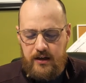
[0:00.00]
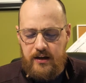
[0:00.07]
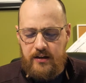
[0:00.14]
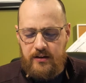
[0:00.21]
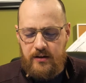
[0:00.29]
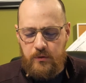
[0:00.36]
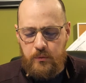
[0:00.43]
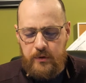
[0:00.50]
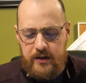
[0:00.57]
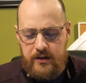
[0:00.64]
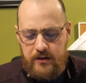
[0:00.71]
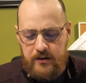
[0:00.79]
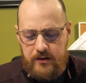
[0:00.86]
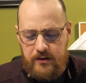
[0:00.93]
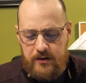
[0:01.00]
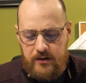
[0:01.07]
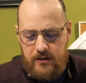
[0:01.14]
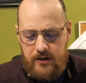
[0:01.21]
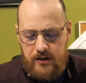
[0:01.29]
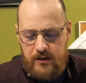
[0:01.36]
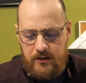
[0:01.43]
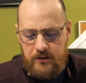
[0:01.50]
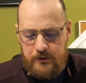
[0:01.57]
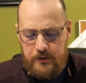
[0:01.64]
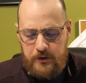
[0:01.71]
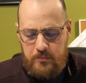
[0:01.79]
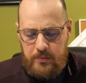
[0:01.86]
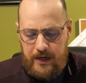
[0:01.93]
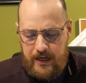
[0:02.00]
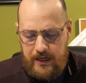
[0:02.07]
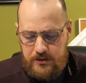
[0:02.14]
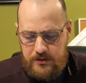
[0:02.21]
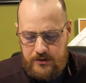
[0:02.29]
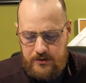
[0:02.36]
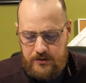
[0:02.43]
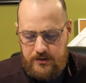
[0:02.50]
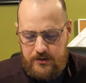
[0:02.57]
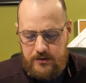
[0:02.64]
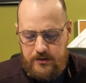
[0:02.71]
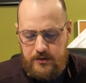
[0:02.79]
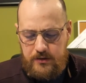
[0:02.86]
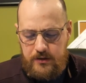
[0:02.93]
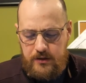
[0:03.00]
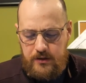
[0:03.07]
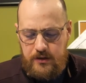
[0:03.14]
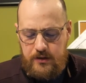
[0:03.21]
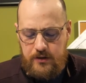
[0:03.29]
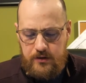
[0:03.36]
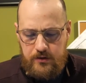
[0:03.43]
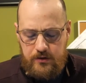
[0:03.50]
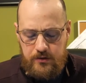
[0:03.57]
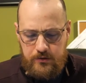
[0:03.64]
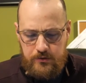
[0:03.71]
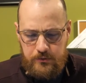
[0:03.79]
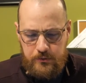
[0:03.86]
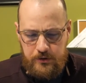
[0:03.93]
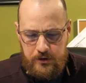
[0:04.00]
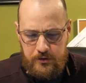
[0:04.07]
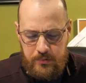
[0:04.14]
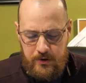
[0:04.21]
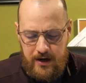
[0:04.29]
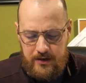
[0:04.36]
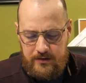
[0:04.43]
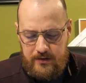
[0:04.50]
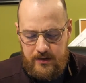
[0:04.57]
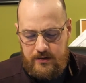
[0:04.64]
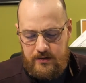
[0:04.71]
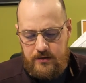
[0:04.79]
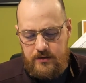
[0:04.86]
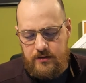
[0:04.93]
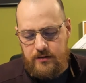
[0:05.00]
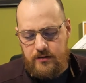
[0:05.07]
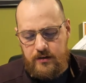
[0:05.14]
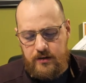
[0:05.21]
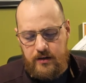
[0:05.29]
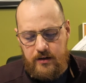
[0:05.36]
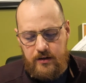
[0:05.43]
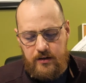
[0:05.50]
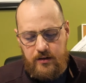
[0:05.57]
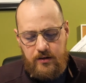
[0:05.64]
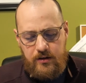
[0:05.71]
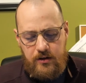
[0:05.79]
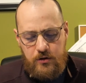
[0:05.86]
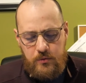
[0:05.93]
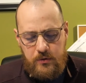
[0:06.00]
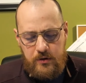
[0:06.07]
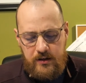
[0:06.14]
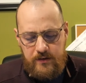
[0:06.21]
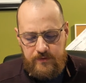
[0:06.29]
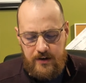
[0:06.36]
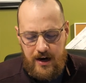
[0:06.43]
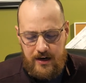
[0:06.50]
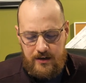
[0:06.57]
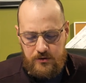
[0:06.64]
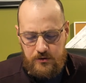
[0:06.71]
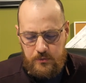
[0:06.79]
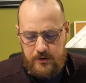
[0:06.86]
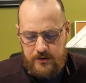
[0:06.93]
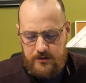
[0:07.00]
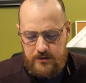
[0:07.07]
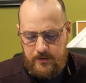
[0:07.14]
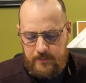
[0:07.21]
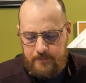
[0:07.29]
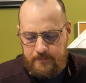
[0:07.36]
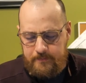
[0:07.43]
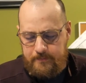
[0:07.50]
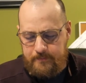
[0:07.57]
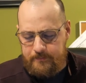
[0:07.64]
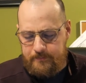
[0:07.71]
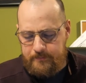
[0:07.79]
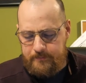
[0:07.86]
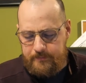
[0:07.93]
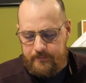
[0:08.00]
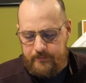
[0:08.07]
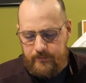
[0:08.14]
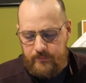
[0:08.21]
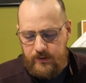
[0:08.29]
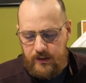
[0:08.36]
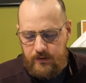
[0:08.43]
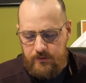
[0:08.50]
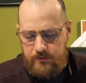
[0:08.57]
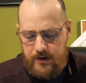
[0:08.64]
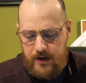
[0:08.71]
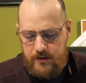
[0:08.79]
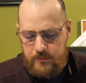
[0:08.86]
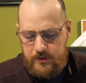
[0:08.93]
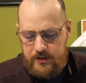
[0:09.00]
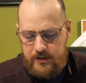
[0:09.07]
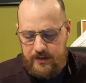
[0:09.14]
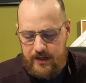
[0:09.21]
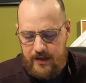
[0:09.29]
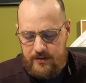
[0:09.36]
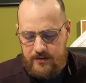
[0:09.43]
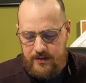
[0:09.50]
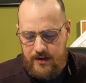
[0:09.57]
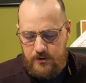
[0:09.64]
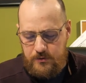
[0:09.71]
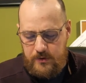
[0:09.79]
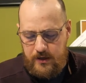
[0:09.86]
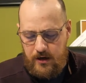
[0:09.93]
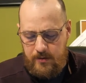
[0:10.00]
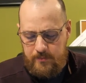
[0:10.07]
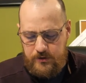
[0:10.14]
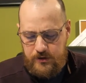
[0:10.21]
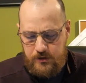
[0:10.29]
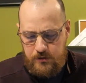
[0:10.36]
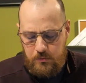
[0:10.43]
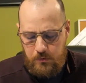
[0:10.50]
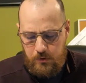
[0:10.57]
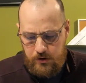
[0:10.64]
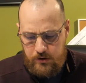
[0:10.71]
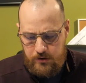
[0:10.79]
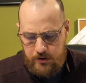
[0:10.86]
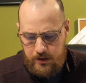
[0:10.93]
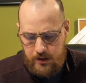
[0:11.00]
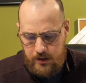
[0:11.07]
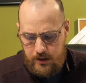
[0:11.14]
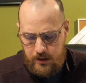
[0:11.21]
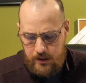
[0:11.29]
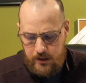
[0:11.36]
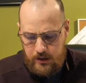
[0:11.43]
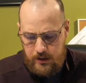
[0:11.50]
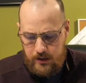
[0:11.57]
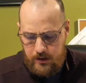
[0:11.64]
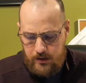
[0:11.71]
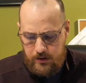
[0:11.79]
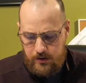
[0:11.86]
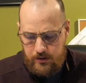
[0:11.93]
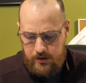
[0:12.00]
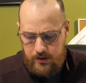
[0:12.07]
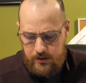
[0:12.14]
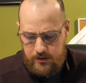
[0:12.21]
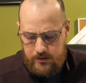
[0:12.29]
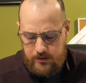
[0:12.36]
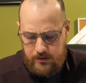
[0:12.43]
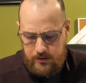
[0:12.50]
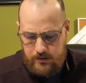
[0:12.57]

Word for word: and that we could uh, learn patience through this process, that you would give doctors wisdom. Father, we just ask now as we come to your word that